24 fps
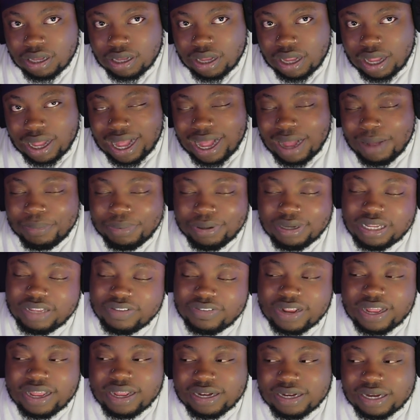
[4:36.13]
I believe
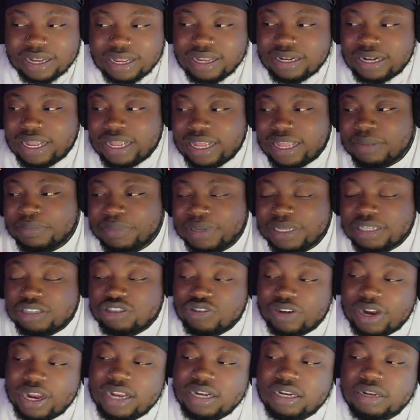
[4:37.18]
that they can be
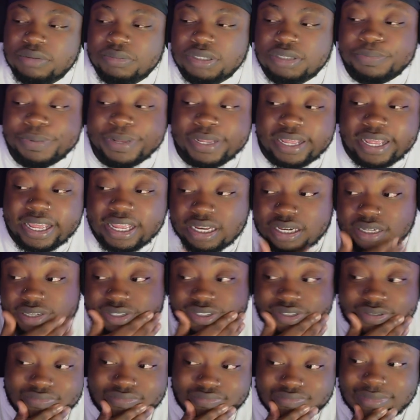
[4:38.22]
trained to speak
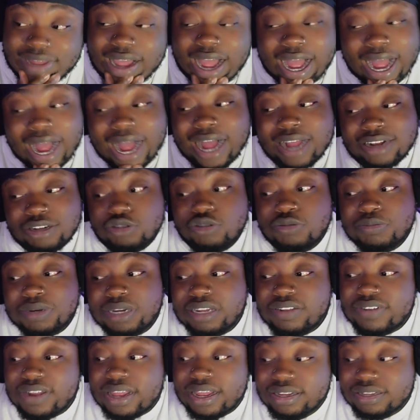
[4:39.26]
English. I do
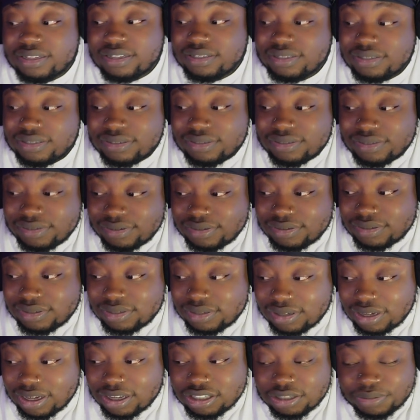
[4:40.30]
believe that.
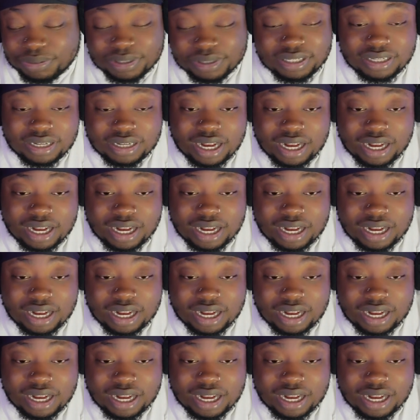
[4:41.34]
100%.